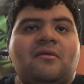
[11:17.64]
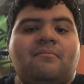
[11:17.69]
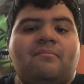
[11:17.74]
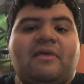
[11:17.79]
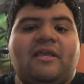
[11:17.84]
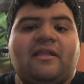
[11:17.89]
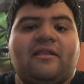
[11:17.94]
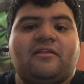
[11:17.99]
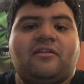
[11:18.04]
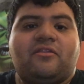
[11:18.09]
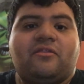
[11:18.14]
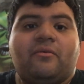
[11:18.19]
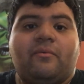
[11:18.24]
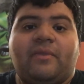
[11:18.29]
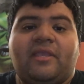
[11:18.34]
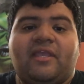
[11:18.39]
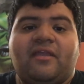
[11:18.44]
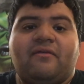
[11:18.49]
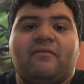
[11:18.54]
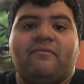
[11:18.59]
another
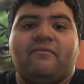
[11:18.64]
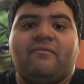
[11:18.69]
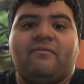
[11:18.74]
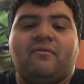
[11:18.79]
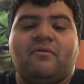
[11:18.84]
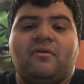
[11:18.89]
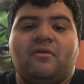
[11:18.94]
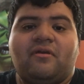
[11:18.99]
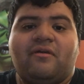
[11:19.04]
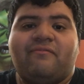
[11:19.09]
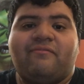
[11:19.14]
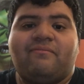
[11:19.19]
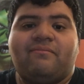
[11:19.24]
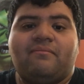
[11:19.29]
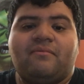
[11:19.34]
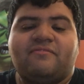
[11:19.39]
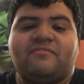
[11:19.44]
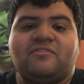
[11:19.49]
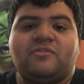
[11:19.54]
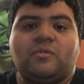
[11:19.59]
week of
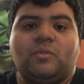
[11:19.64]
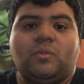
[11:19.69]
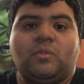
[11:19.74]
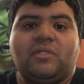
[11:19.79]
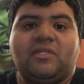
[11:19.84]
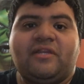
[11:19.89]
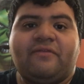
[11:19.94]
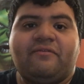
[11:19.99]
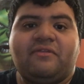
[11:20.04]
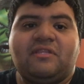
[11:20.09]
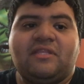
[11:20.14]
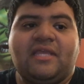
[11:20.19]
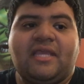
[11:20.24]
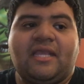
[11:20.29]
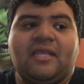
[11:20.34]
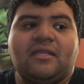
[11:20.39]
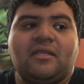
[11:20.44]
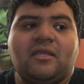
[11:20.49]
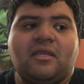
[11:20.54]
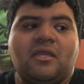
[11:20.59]
school and
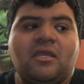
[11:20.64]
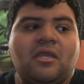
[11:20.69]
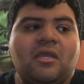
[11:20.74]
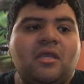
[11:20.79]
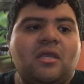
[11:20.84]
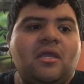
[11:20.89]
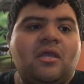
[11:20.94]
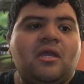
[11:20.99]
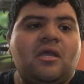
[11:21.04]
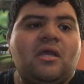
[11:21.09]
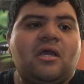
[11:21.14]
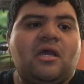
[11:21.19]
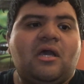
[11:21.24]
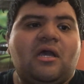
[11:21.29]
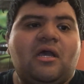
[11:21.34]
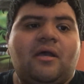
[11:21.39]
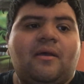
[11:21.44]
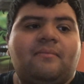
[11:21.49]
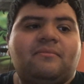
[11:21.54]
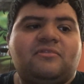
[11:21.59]
everything.
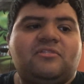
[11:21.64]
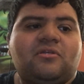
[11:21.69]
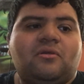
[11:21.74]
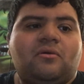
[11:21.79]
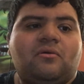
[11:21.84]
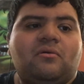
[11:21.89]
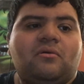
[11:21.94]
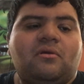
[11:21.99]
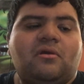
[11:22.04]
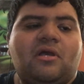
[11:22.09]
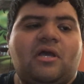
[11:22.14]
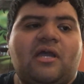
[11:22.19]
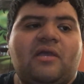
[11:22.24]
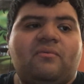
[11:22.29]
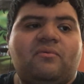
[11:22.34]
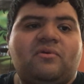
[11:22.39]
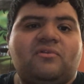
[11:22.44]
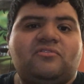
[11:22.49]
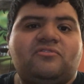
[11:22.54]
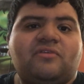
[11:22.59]
So I
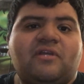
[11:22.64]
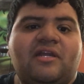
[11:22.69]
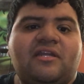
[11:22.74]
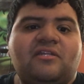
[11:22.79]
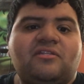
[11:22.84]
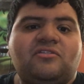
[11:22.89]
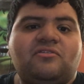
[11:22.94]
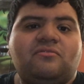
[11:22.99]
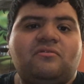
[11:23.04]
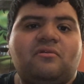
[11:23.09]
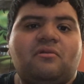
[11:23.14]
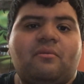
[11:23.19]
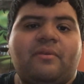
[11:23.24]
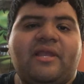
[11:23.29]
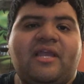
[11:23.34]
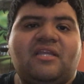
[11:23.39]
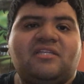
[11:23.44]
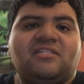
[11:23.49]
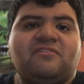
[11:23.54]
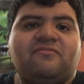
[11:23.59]
will try to do a
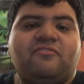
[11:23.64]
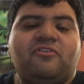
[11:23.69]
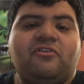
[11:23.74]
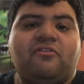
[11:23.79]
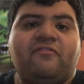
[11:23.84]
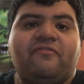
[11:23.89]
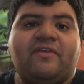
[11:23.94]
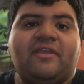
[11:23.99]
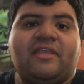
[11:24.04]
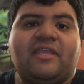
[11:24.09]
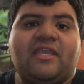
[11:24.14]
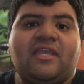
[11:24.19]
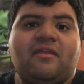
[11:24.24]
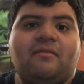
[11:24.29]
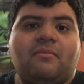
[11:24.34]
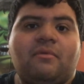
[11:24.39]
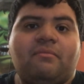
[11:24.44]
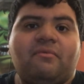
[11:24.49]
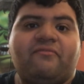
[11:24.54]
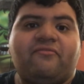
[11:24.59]
reaction video if I can,
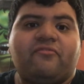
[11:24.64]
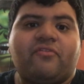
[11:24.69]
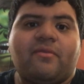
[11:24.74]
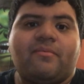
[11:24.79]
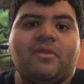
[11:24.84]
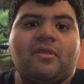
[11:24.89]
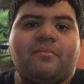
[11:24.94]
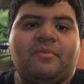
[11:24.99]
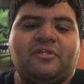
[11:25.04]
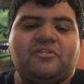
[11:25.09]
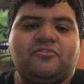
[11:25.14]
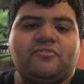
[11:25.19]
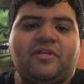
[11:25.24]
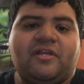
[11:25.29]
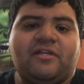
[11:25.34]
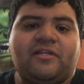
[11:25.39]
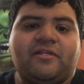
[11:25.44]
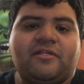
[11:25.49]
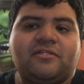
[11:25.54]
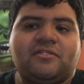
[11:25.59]
maybe for upcoming
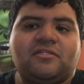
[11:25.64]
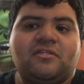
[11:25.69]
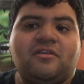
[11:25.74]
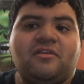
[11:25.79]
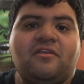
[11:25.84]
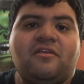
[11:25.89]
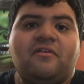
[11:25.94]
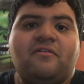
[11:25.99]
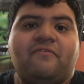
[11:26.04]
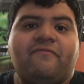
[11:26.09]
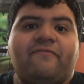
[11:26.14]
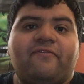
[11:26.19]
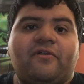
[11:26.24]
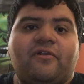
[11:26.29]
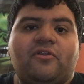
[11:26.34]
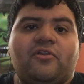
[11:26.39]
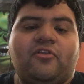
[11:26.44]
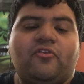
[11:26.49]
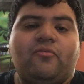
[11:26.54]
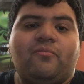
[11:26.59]
trailers for
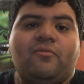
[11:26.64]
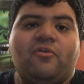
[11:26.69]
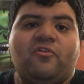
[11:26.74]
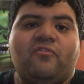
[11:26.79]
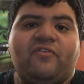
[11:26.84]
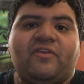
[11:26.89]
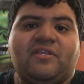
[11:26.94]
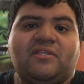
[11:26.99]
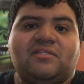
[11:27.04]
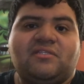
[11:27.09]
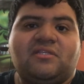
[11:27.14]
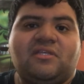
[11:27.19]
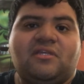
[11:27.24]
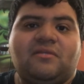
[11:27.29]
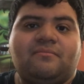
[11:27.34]
new movies.